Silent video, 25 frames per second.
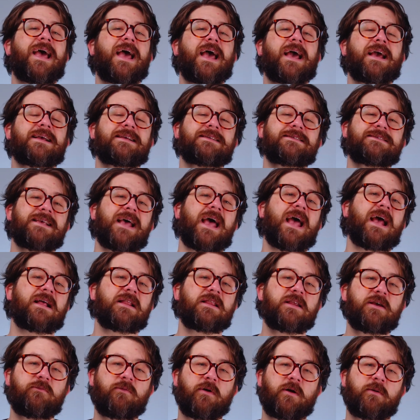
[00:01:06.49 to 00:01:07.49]

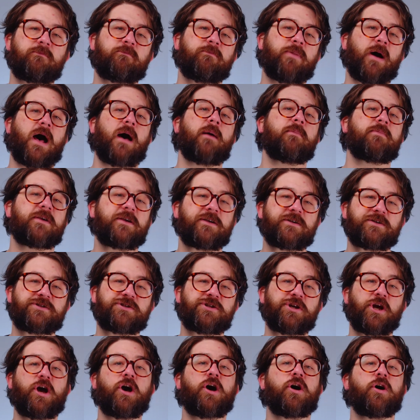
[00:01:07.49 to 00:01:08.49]
exactly what Bobby
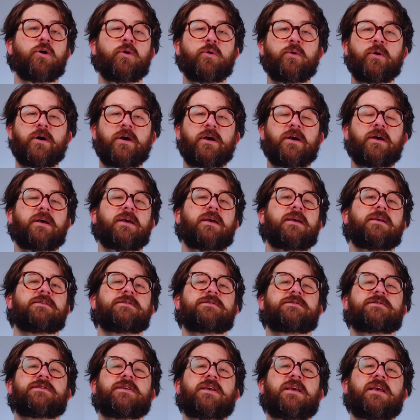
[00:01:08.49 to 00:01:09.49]
Joe is
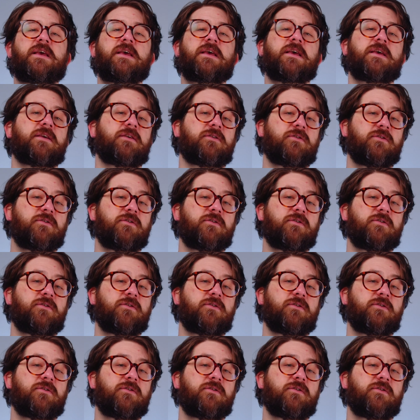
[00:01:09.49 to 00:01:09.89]
seeing.